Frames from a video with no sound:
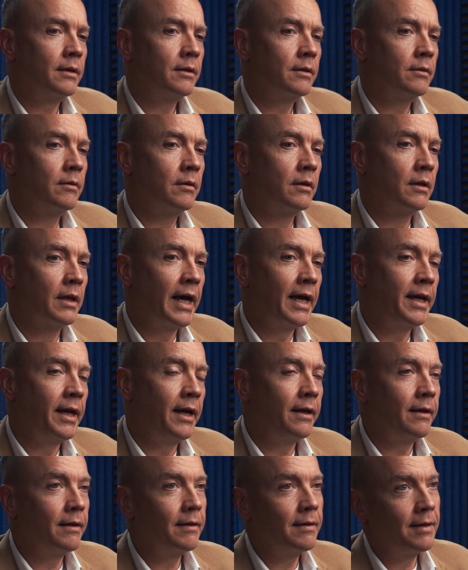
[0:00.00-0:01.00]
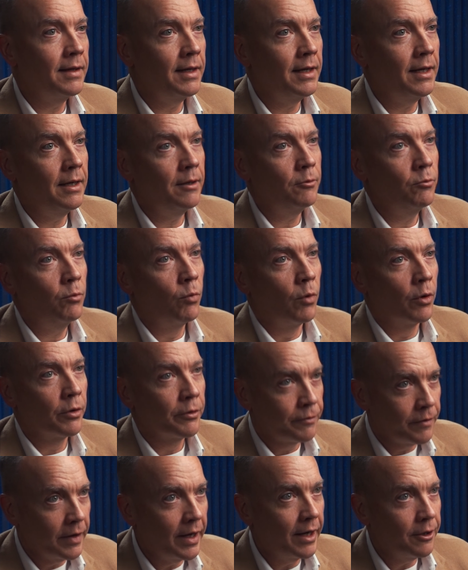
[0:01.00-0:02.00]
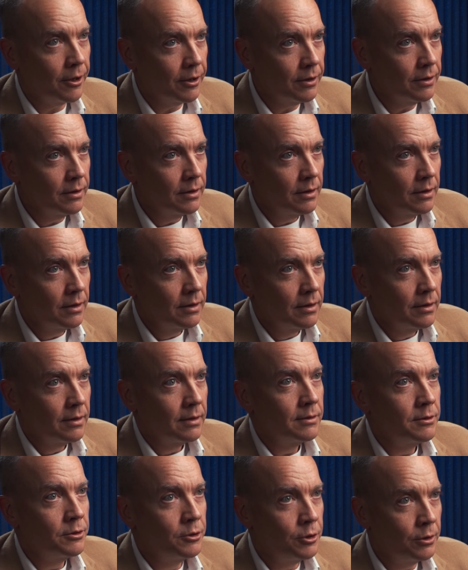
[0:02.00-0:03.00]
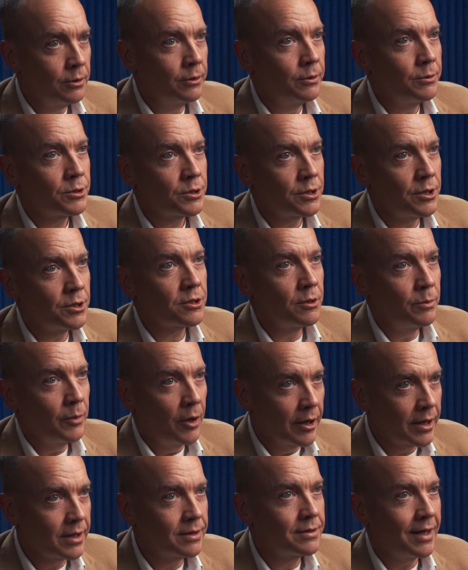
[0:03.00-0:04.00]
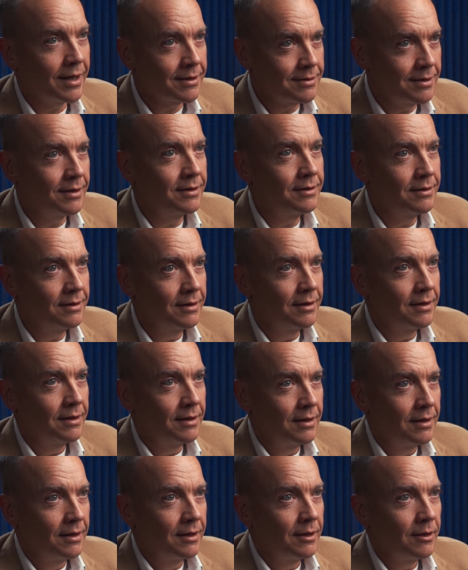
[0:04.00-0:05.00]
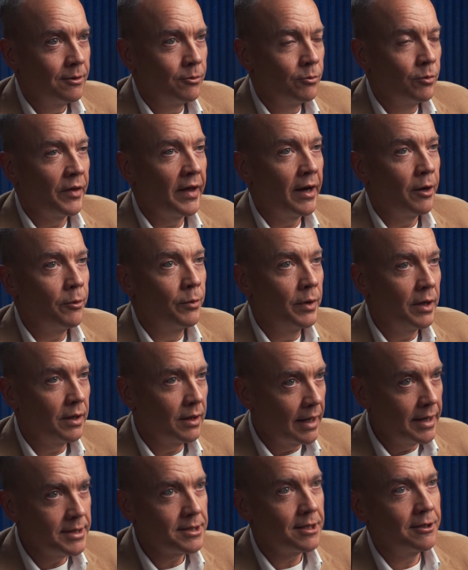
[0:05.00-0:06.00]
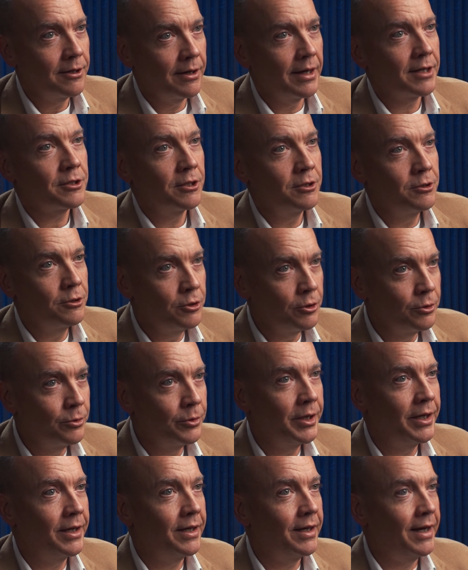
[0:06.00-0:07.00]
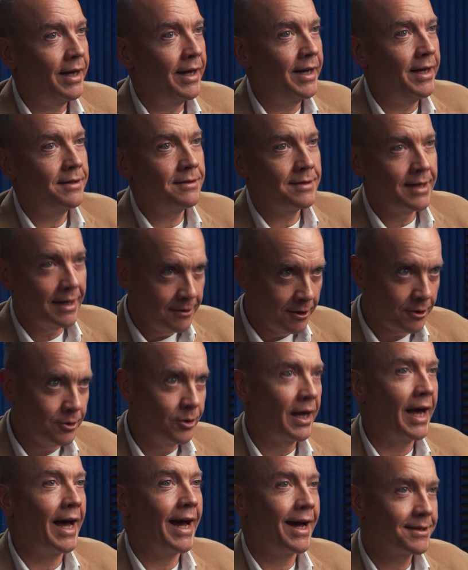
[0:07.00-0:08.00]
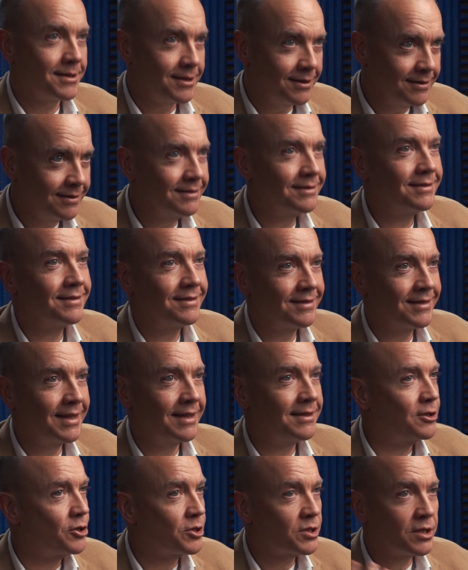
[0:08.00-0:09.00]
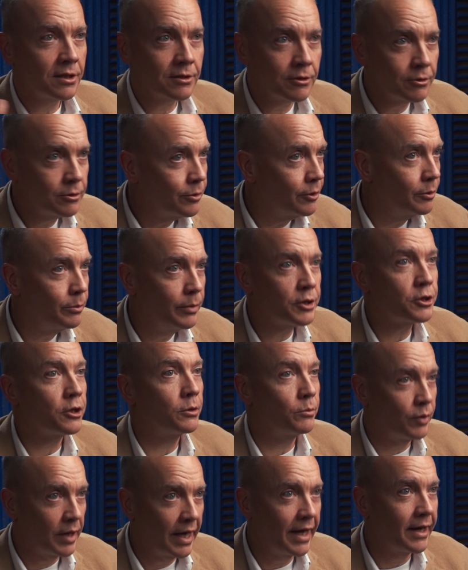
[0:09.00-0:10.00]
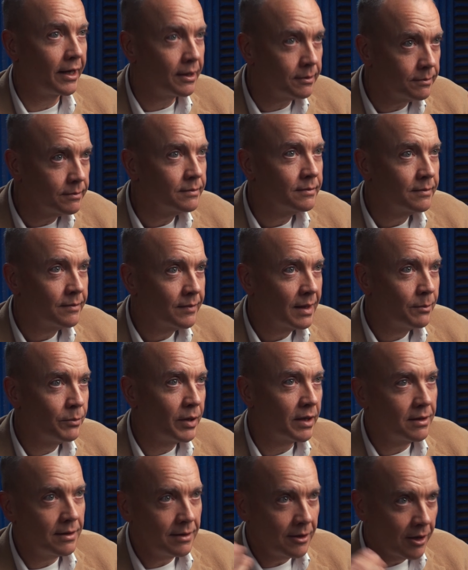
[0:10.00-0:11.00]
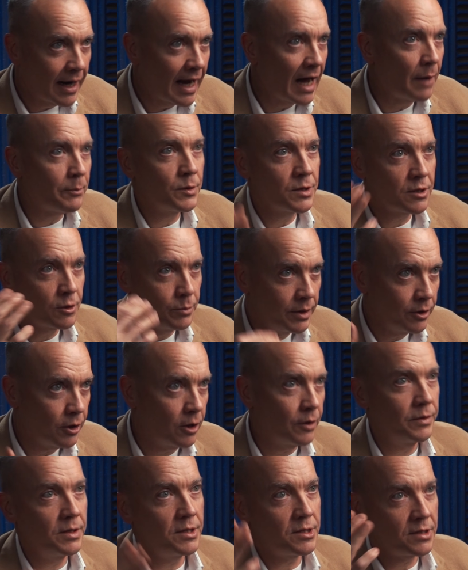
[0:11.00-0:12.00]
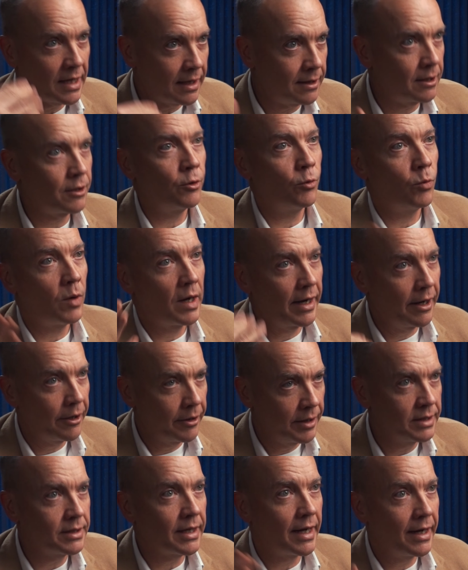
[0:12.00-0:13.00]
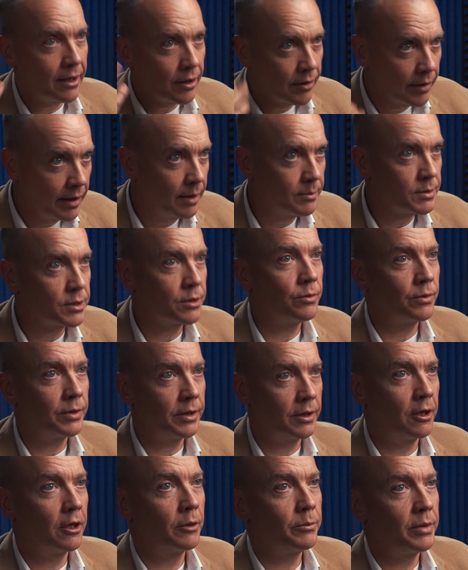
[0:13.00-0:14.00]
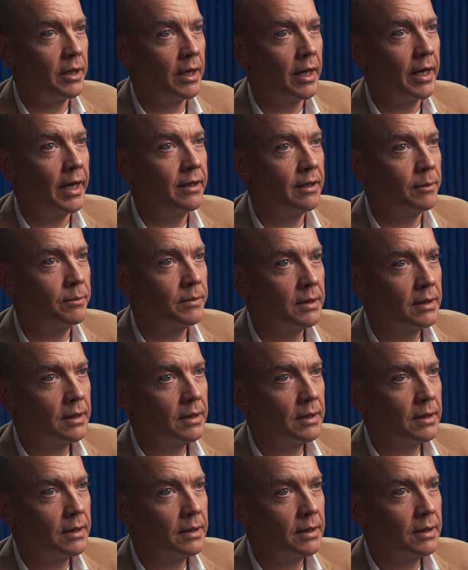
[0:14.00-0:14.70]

letting the warfighter do system architecting without realizing they're actually doing a technical act. They just think they're doing mission planning. But there happens to be all these technical wiring diagrams going on behind them.